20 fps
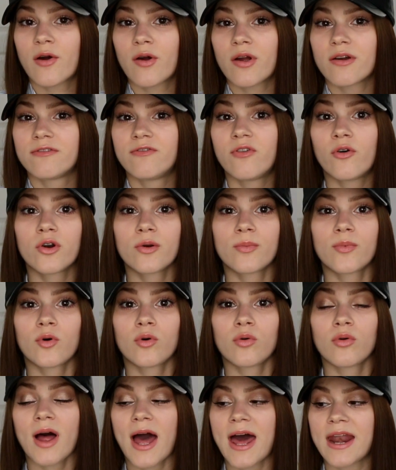very
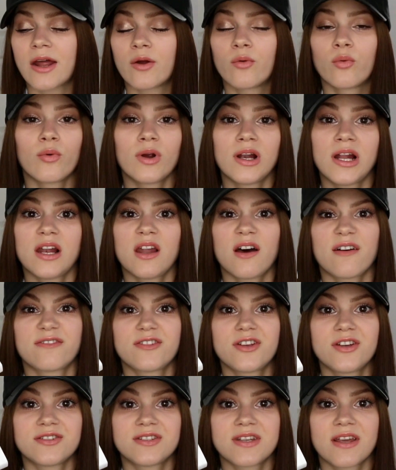affordable and I really
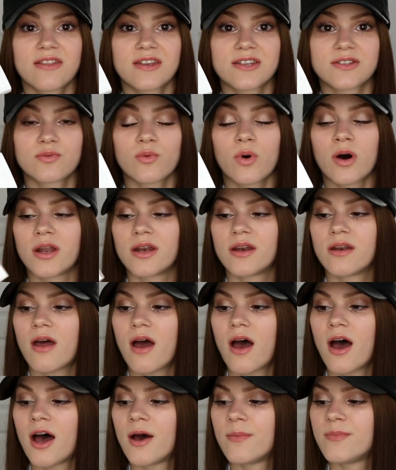loved using this one.
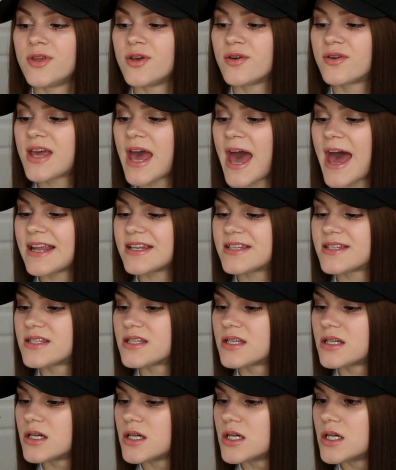Um, you get,
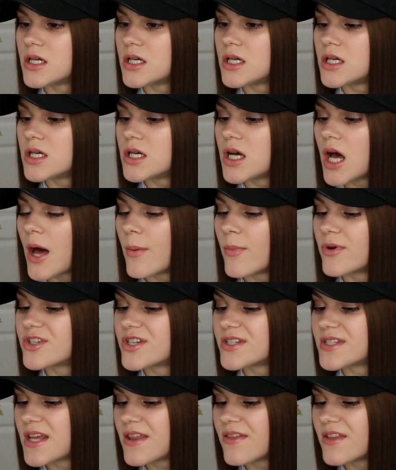how
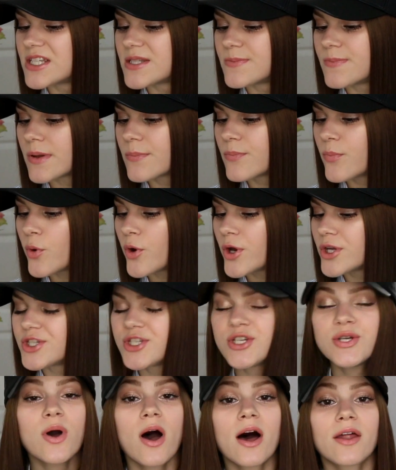much is in this big boy?
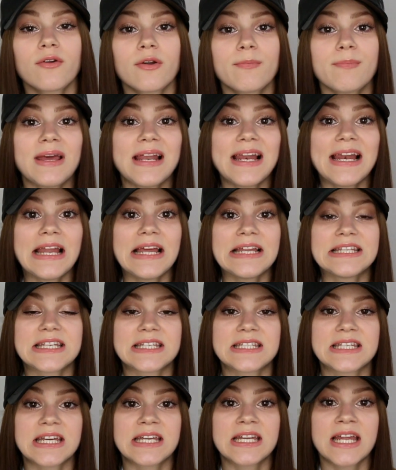200
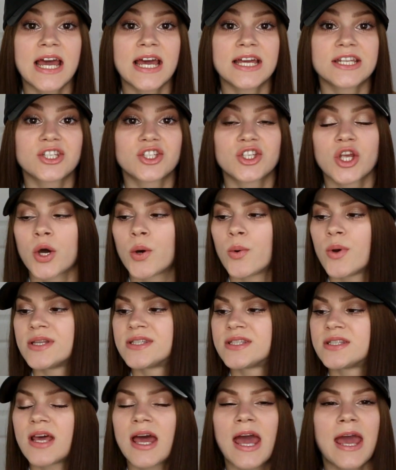milliliters in it so
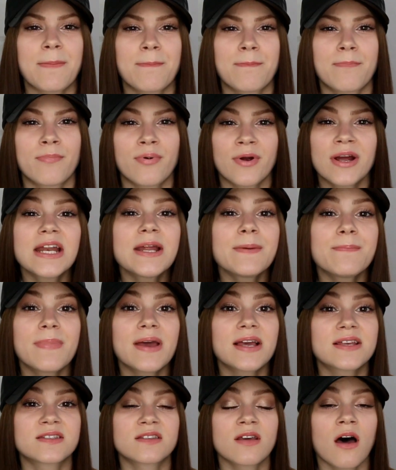it's a pretty
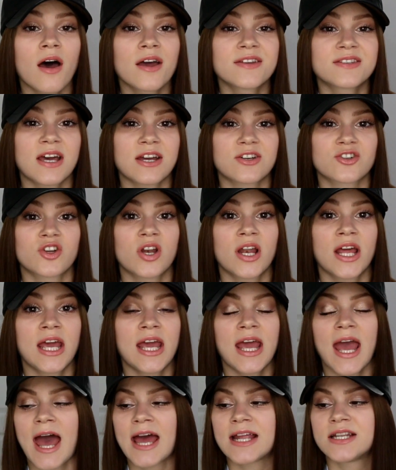big size
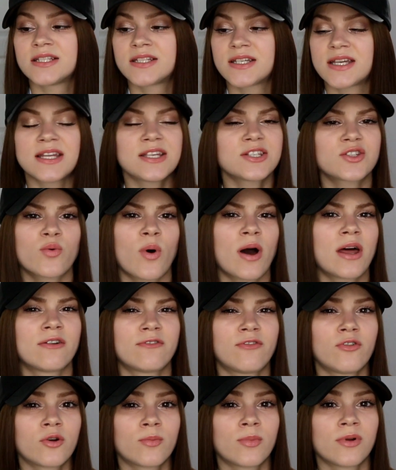actually and it is quite
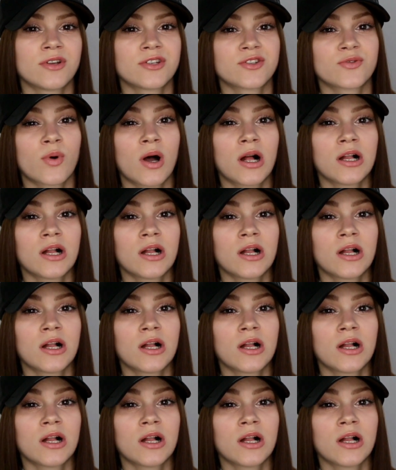affordable as